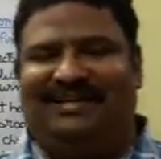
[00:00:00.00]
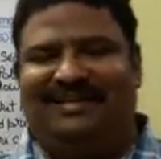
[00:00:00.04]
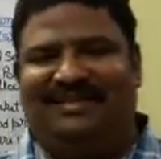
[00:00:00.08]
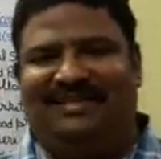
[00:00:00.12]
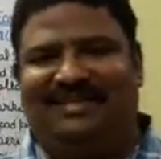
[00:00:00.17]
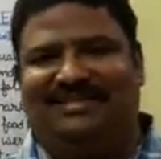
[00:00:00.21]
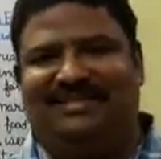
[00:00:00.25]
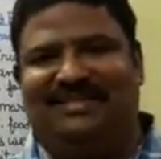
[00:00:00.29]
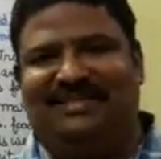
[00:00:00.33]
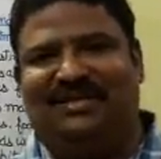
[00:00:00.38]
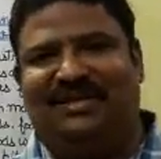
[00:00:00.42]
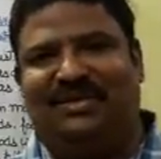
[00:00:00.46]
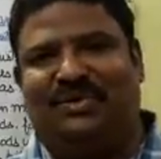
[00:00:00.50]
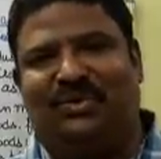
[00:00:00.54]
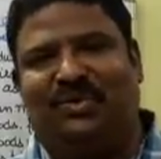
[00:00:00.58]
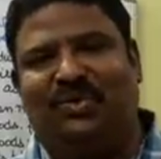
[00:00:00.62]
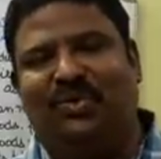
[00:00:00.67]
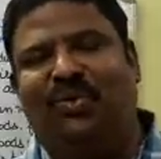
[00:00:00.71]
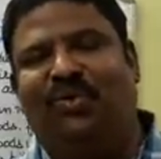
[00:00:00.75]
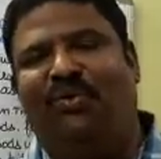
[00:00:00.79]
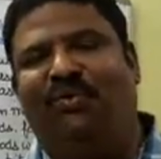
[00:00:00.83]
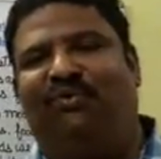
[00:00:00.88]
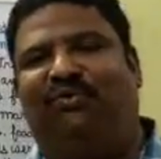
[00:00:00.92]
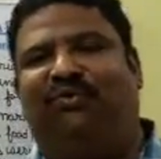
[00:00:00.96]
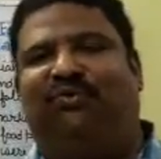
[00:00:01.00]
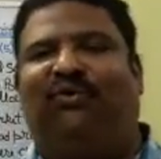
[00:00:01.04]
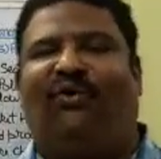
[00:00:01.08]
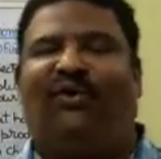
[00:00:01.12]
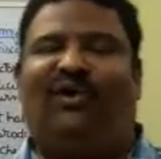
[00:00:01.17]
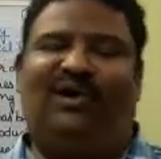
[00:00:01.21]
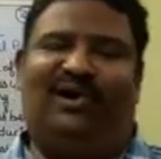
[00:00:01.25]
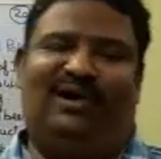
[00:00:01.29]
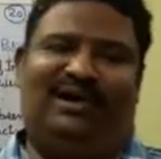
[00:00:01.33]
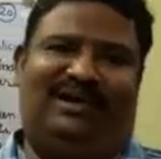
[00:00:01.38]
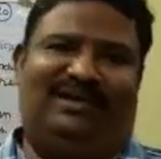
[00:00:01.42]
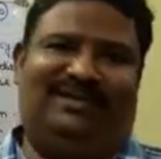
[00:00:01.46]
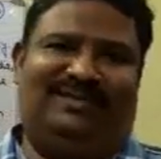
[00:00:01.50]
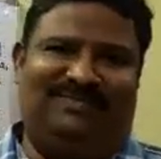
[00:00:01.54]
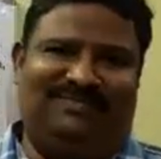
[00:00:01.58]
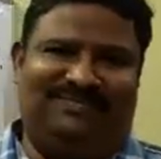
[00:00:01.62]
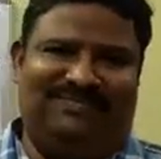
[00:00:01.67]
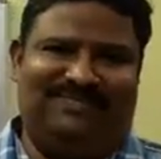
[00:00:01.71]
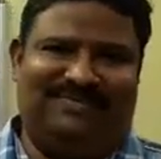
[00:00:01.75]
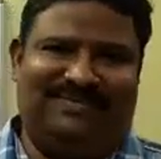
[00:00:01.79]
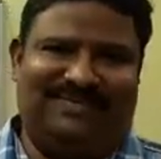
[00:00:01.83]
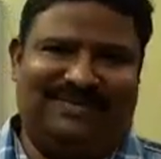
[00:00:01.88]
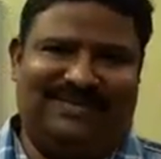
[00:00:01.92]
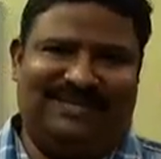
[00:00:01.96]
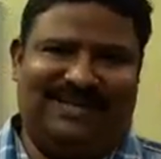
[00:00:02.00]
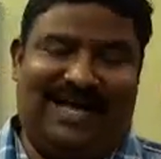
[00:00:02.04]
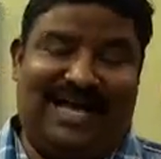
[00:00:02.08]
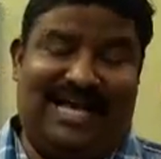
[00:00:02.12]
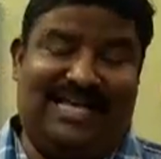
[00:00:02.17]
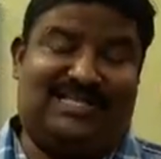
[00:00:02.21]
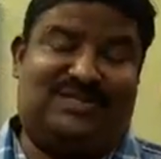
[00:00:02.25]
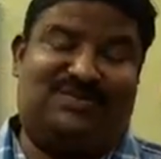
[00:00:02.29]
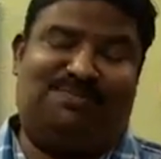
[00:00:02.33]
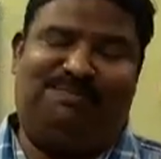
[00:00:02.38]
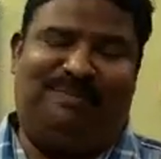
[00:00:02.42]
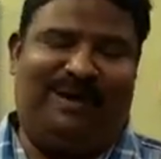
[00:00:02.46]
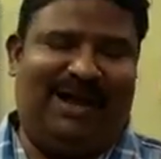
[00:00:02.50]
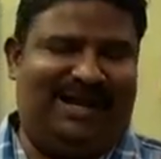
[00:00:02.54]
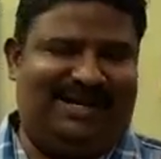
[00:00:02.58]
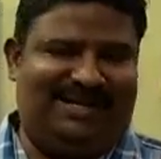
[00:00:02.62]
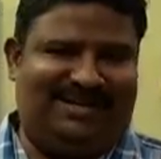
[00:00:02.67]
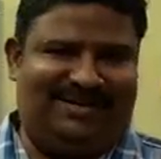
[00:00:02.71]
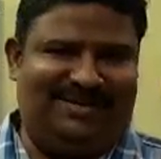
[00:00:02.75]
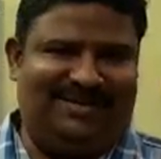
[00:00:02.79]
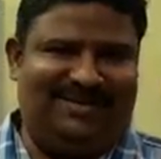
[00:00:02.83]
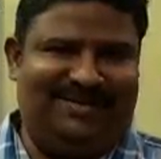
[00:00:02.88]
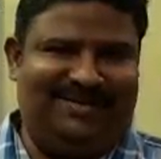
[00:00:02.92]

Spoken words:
This is the twofold aspect